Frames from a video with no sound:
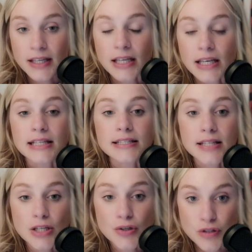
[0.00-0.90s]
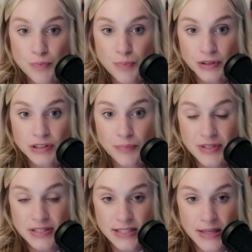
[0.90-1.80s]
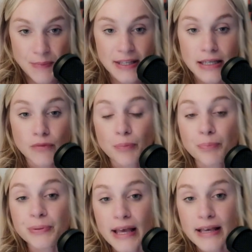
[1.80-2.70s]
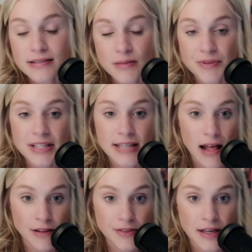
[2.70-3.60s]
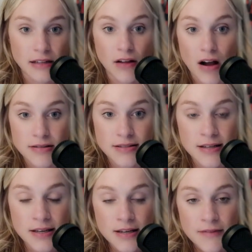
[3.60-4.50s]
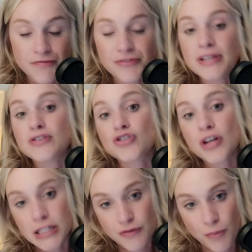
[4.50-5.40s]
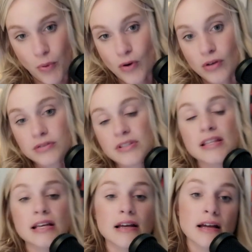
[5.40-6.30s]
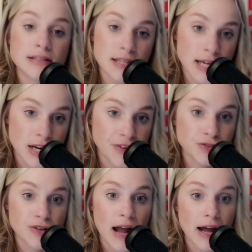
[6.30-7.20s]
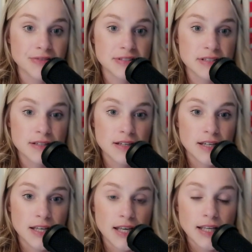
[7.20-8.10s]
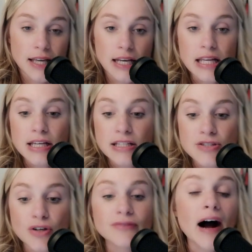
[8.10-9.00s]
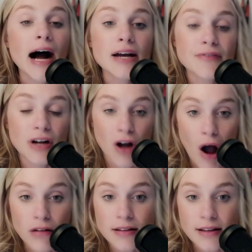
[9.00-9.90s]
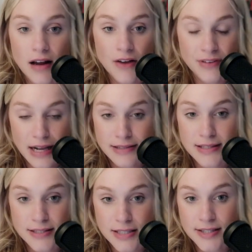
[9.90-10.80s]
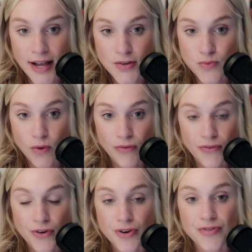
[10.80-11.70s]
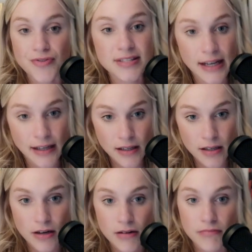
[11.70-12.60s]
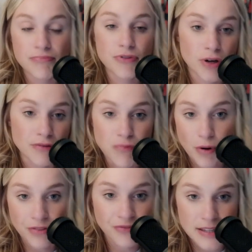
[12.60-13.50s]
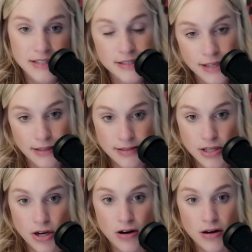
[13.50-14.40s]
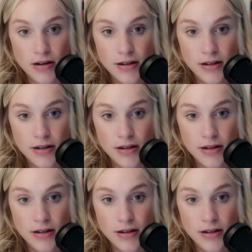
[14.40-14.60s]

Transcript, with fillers: Can he continue to build up this team? Can he replace some of the talent that he lost via the transfer portal to the to the NFL draft? Can he survive a gauntlet of an SEC schedule for the second year, third, fourth, fifth, sixth year?